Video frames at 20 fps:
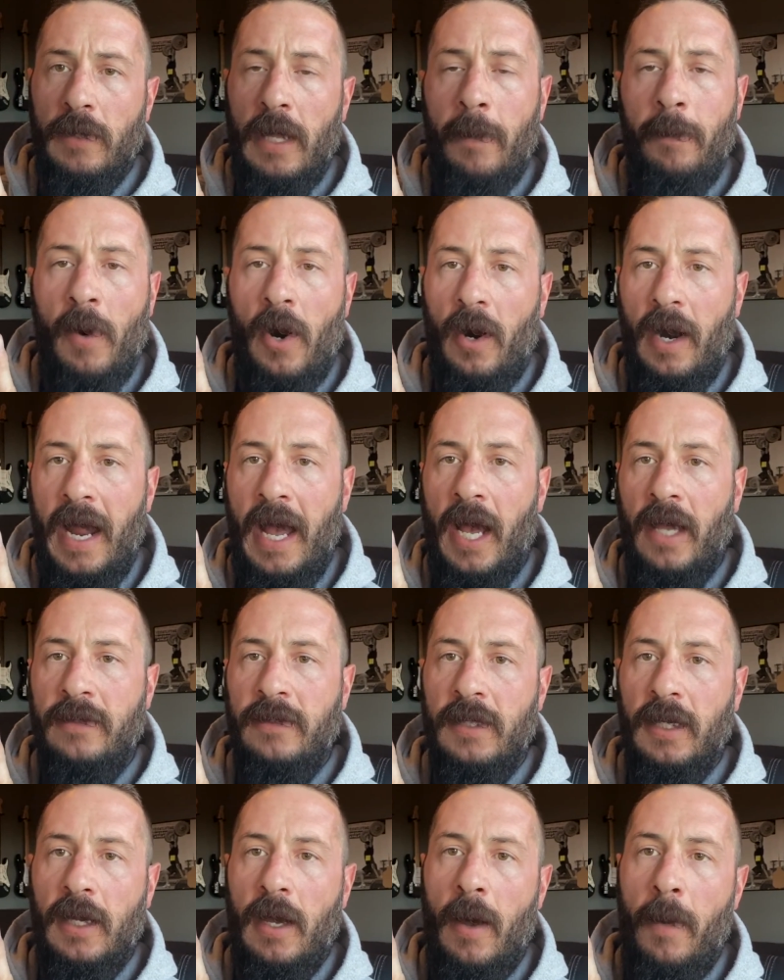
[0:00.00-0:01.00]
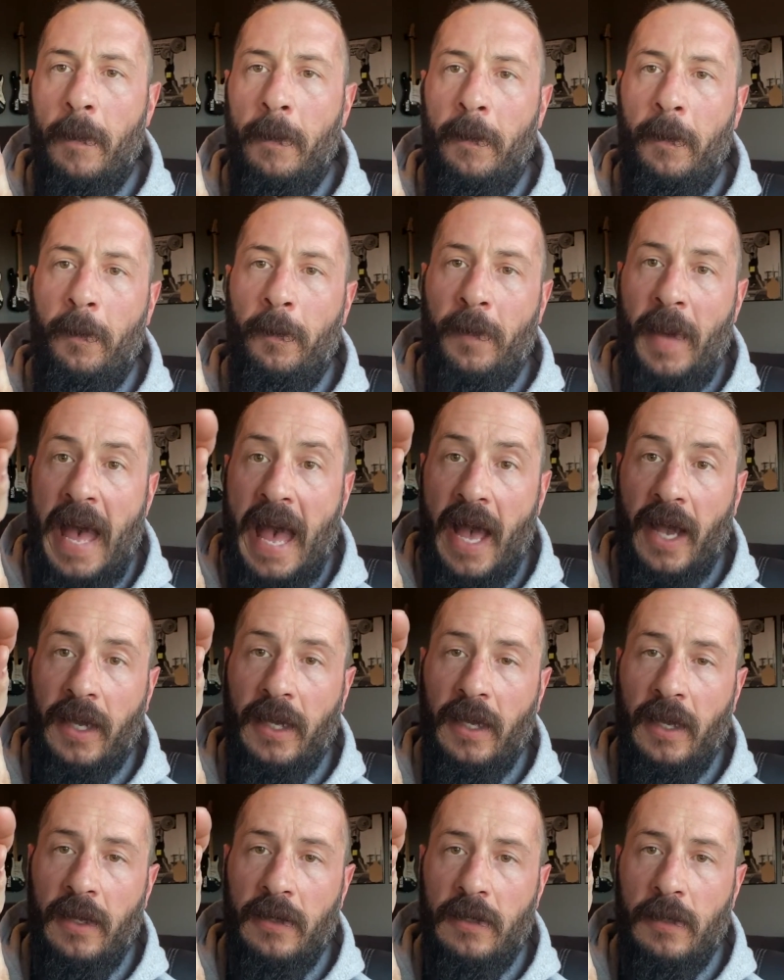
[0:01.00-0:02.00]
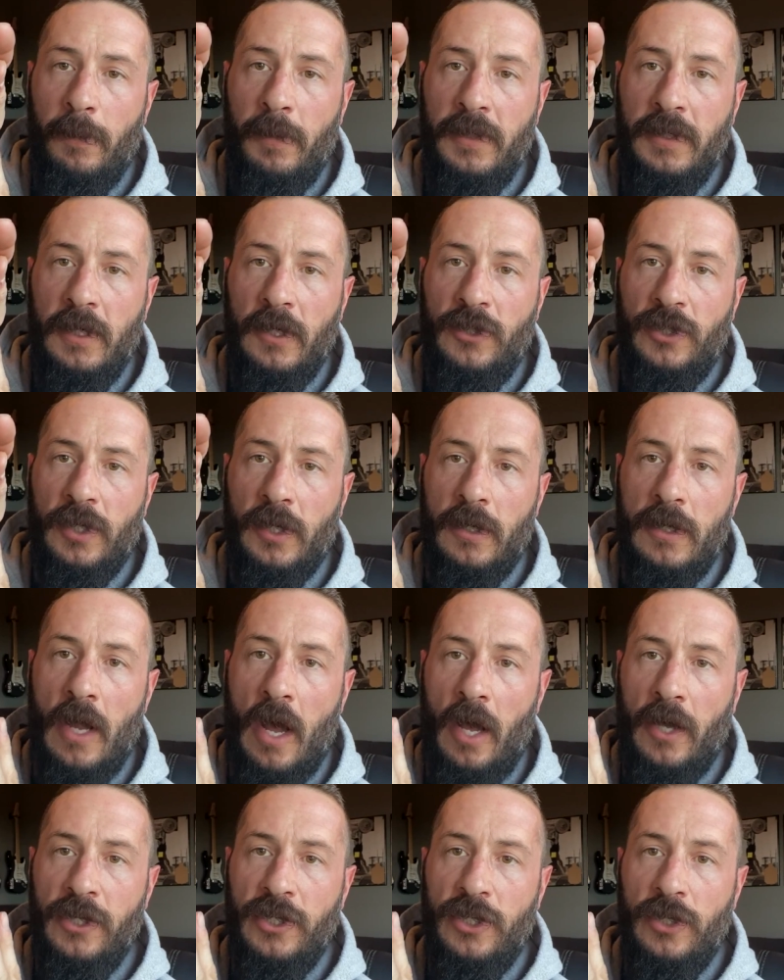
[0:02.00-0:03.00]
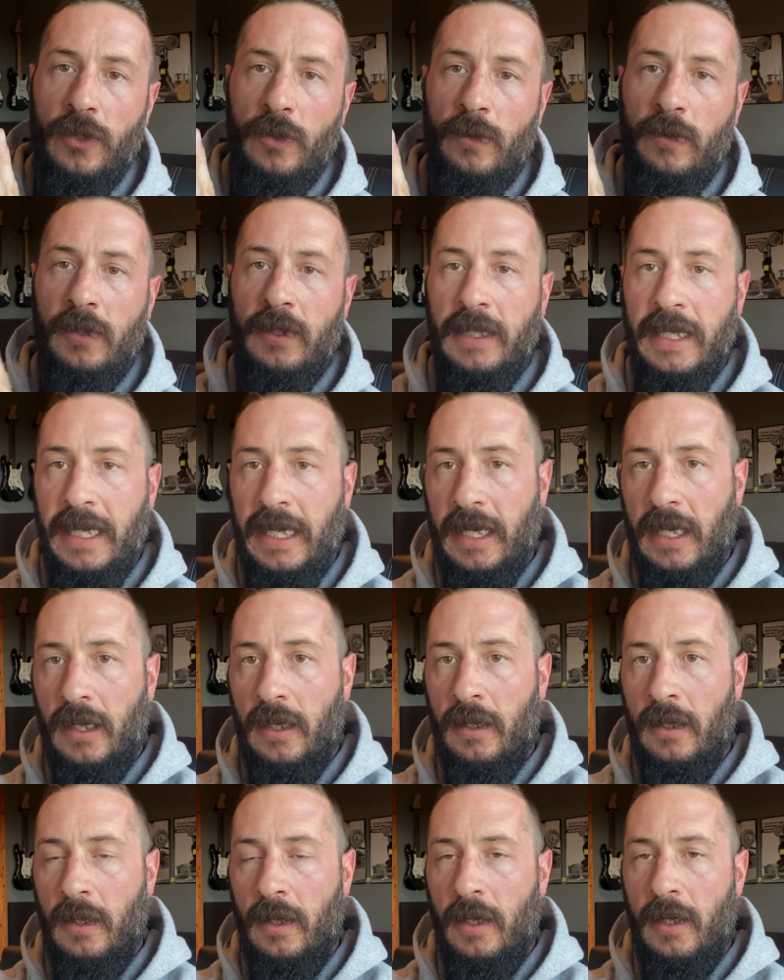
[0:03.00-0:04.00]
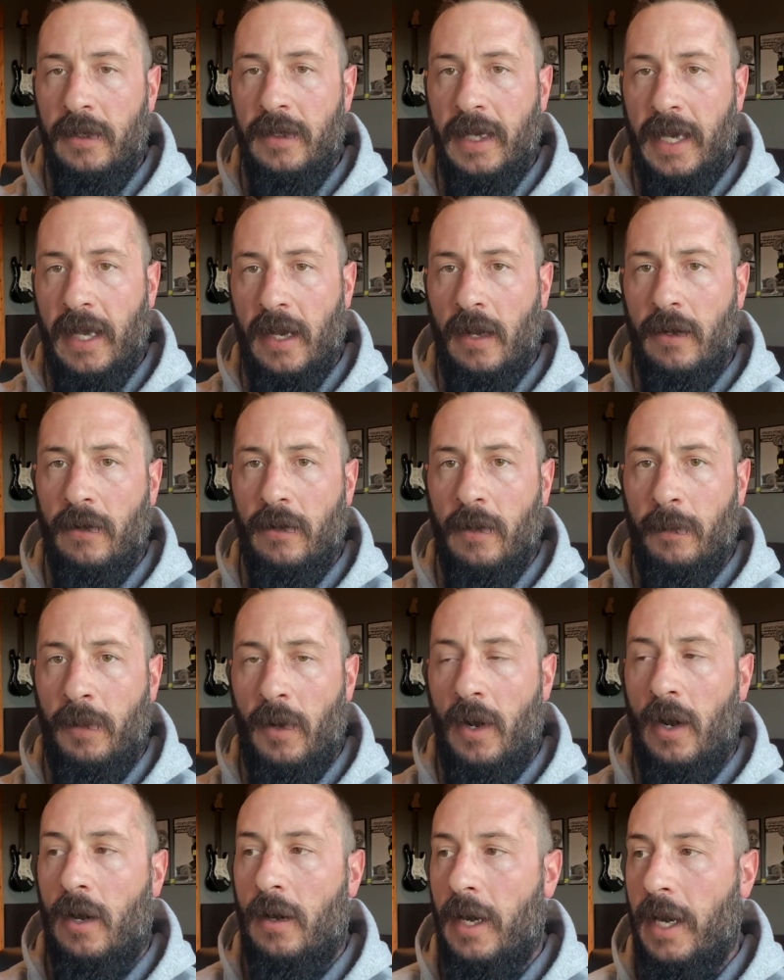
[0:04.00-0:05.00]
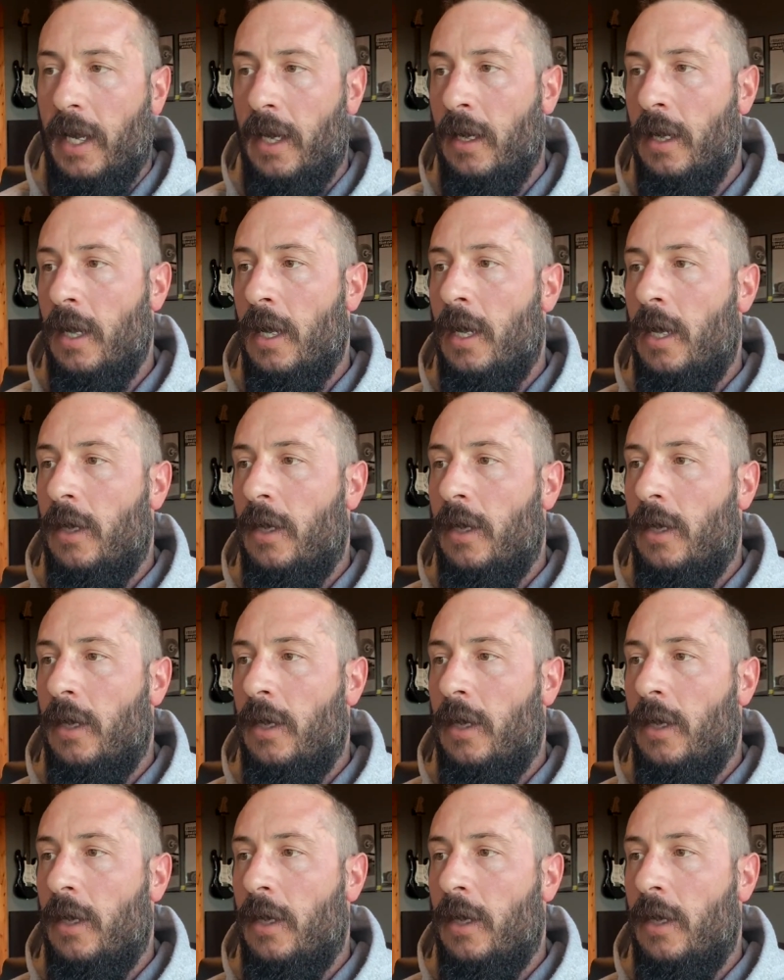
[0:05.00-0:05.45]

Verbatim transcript: That bar has to come back into position, not you lean to get under the bar, right?